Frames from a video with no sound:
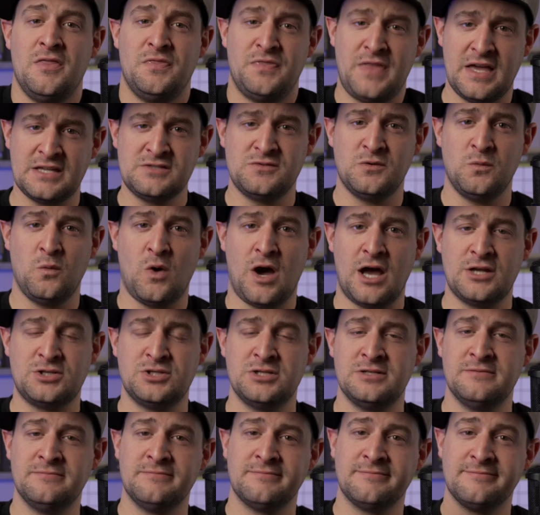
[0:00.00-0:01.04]
Thanks for
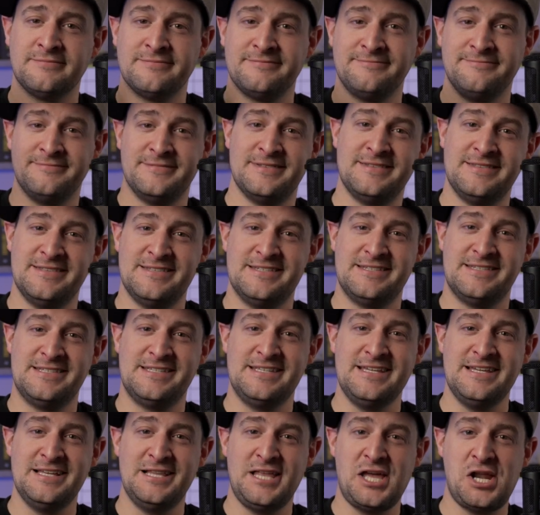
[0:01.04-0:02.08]
watching.
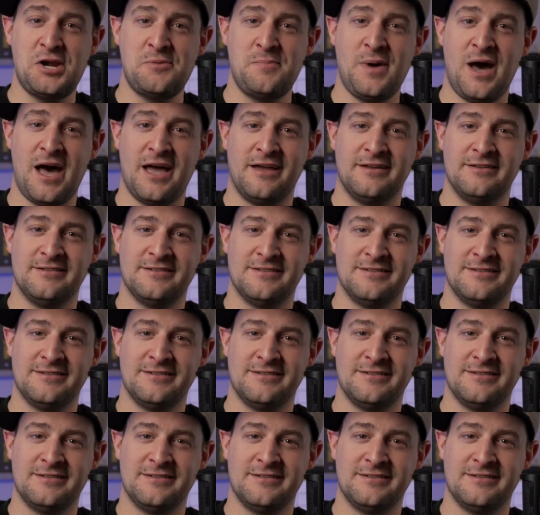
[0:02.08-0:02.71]
See you later. Bye.